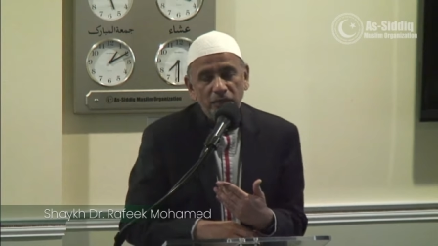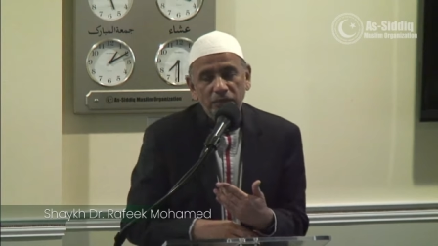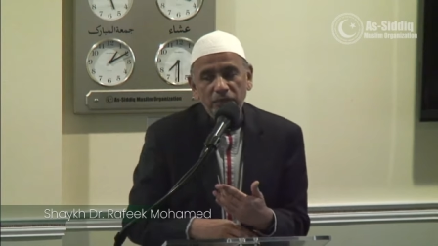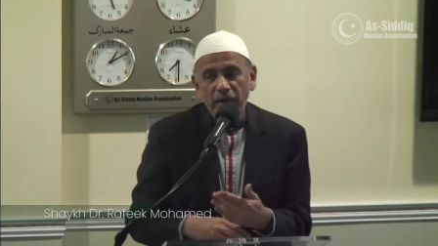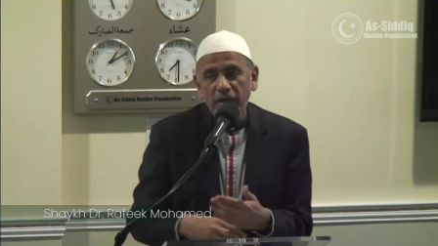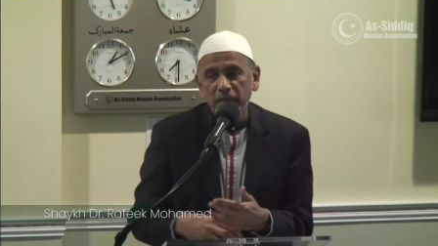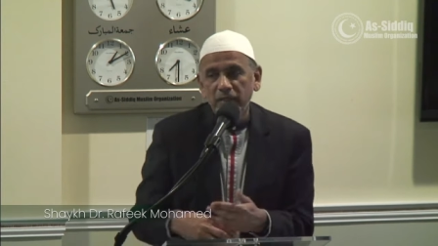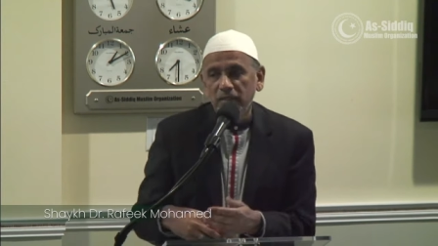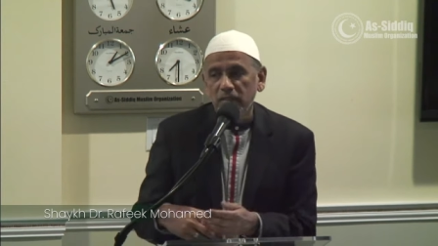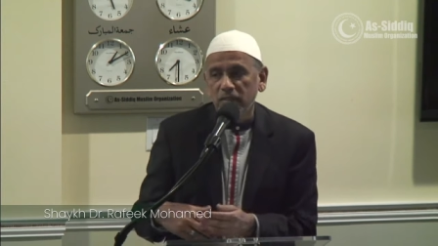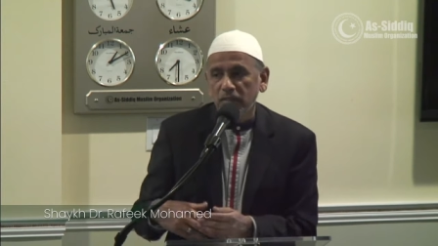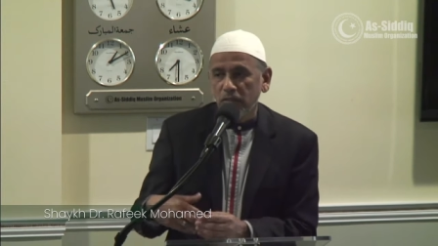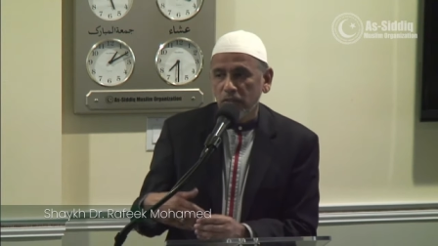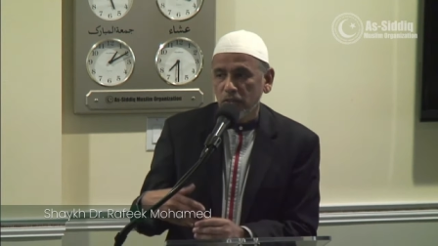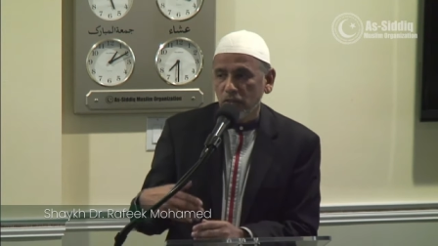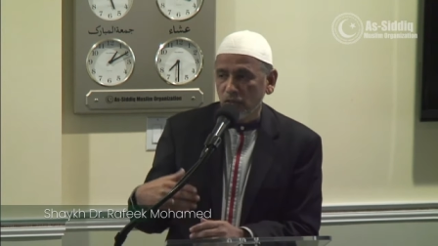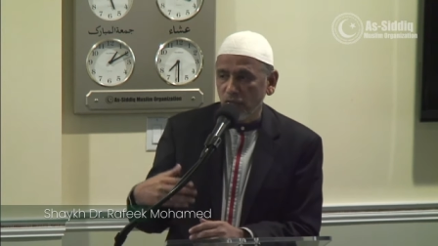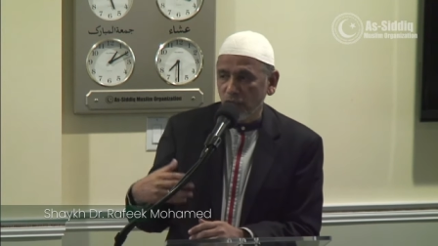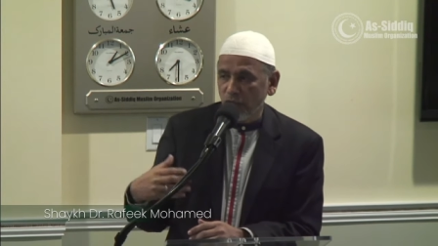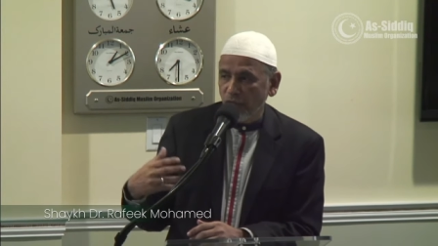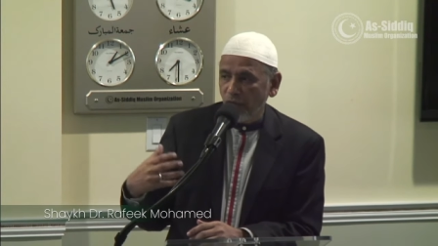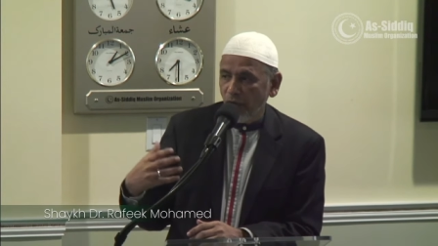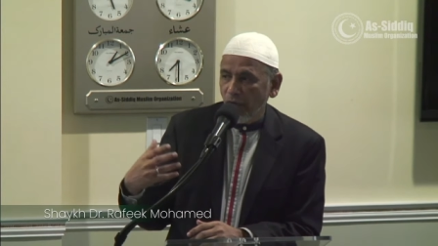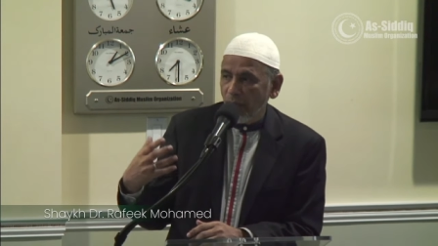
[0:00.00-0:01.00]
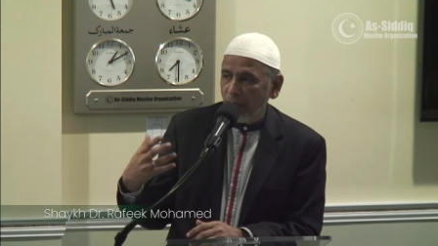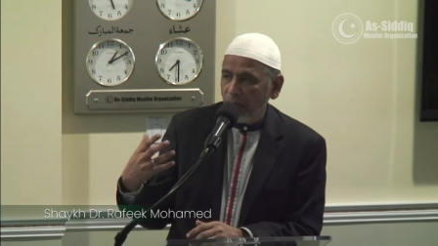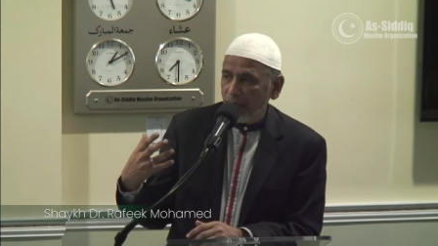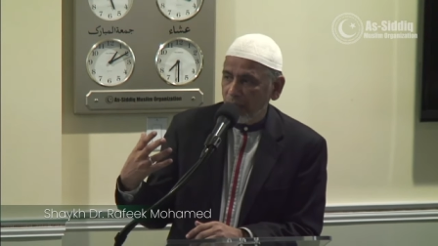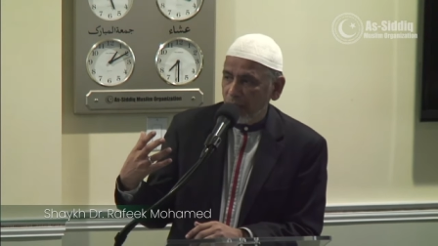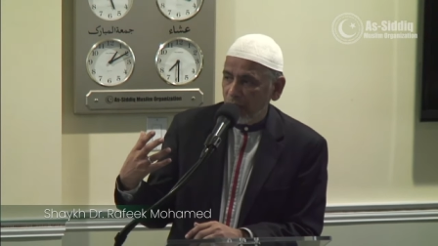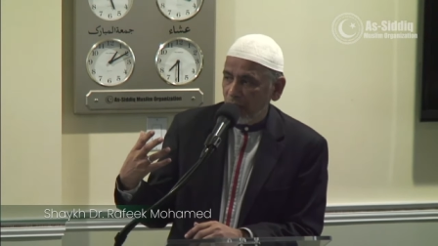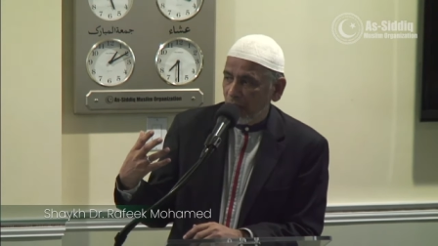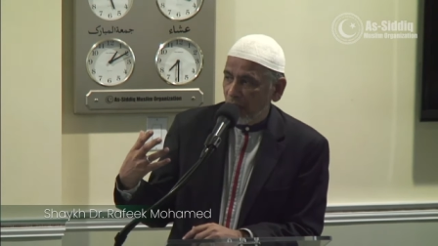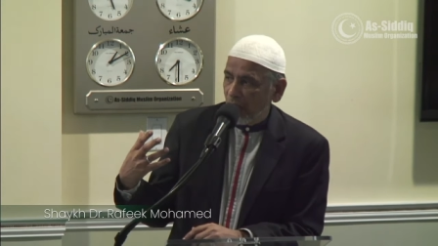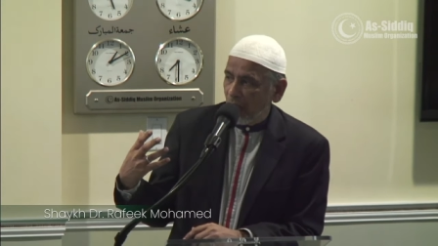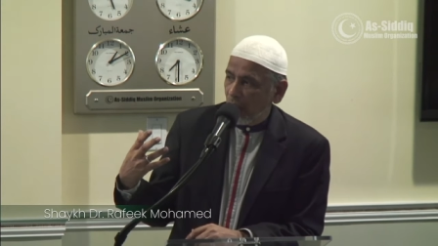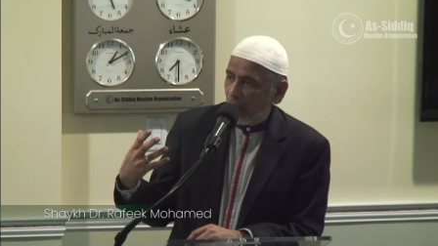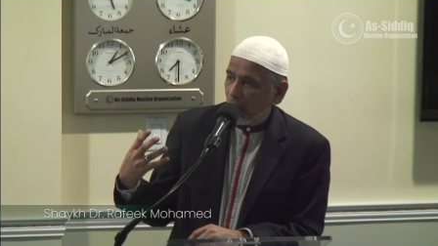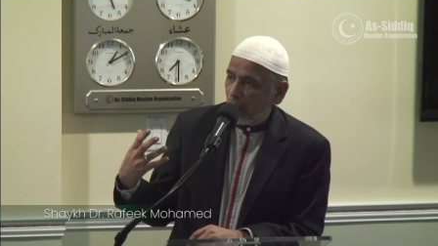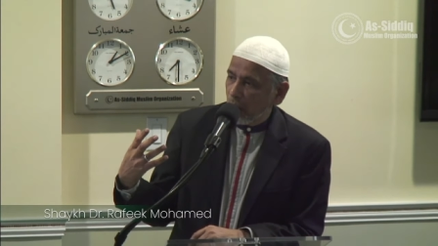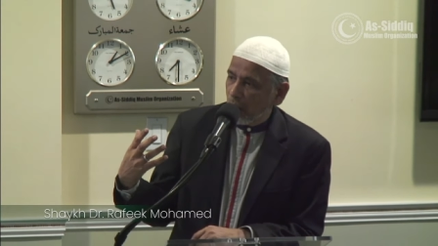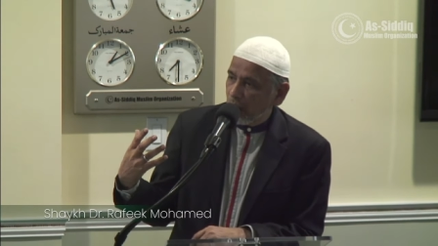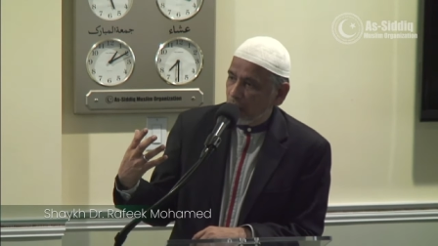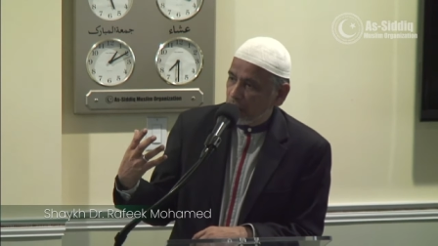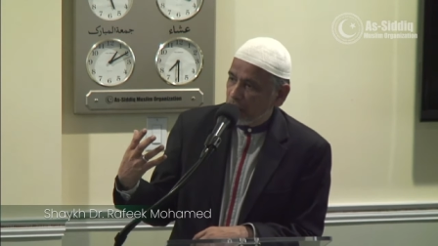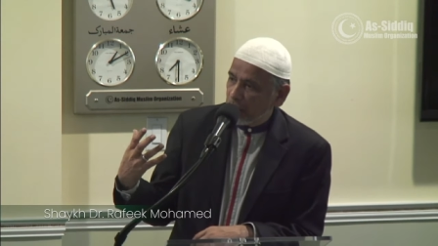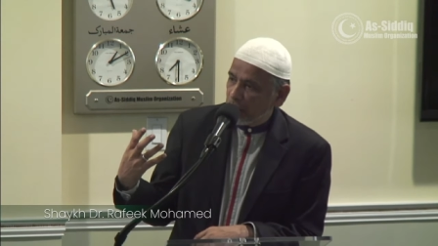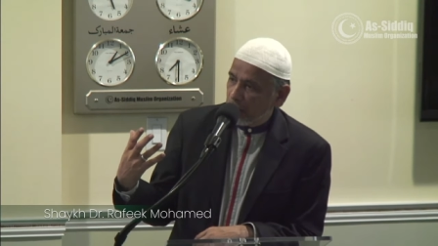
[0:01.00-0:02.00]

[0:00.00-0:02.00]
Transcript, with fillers: grant us from our